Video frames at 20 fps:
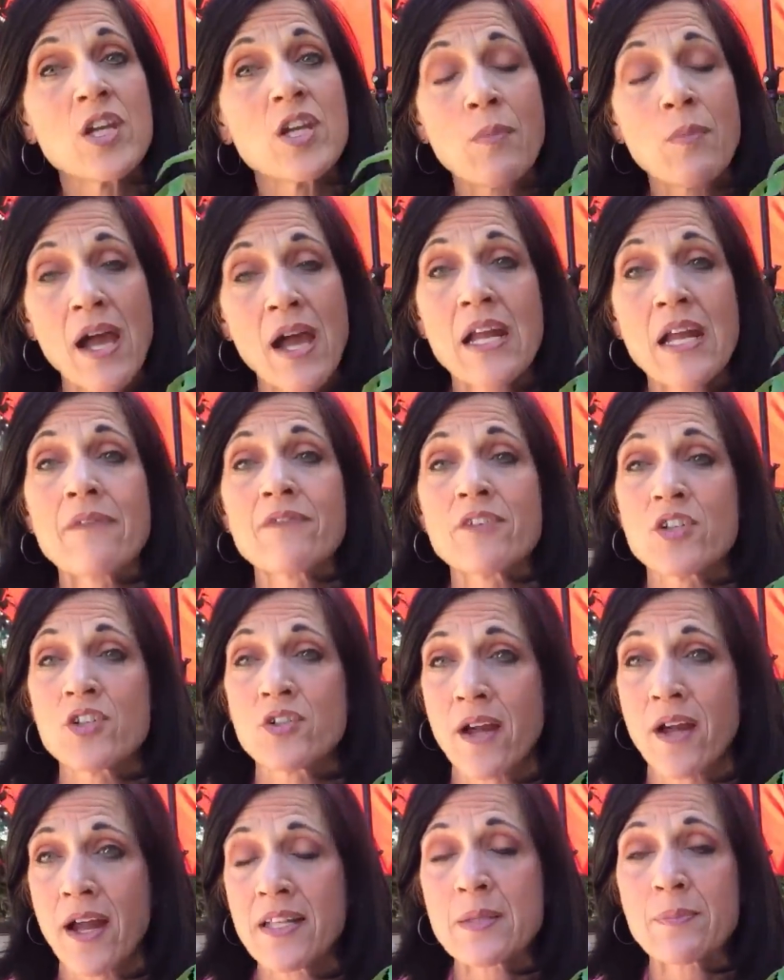then you might have
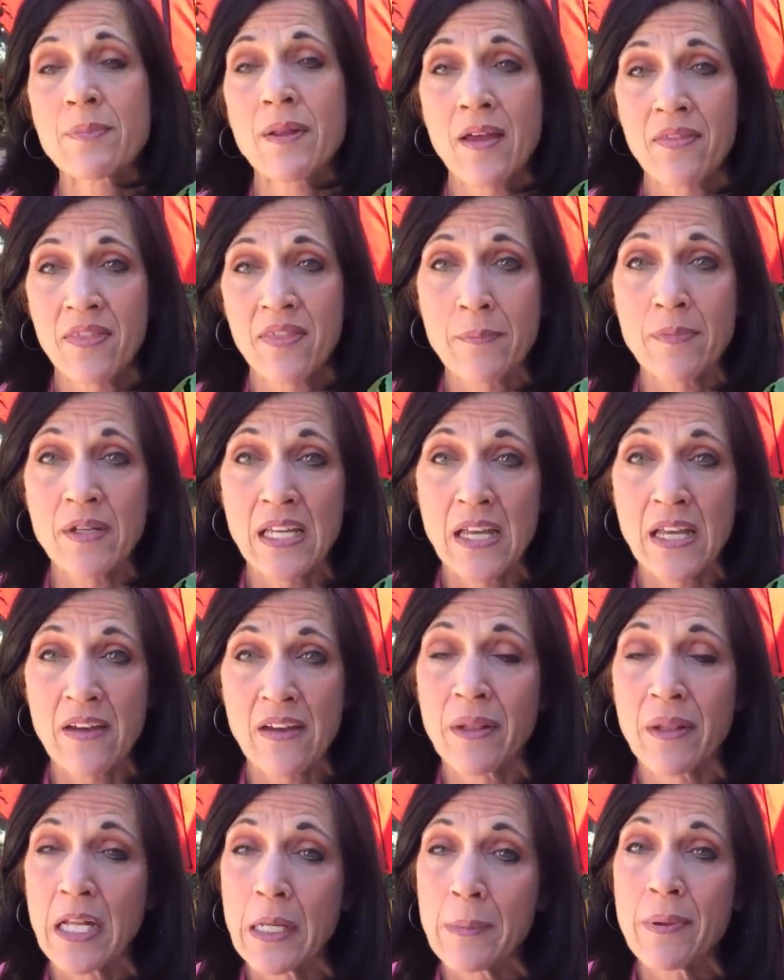to transplant them to
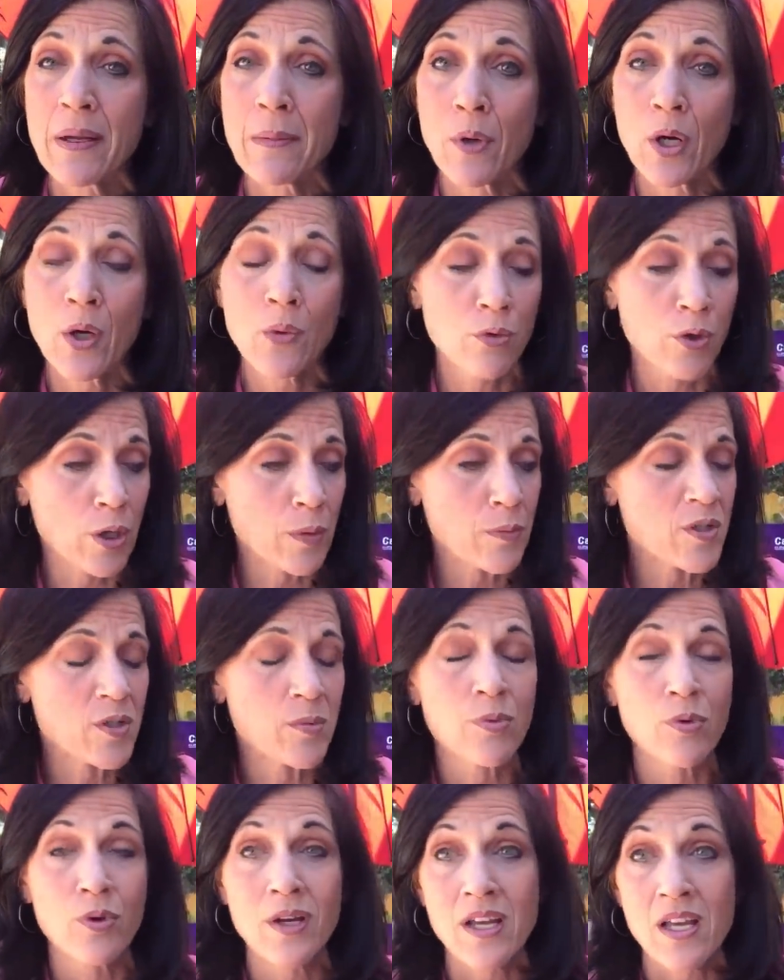give them a little bit more
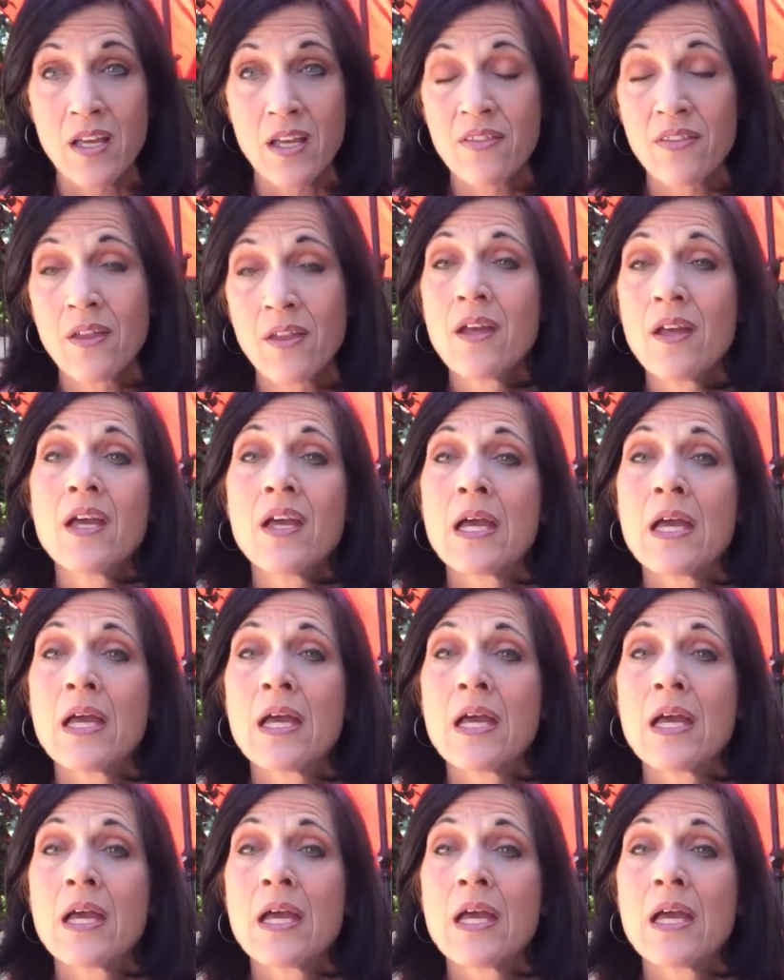room to breathe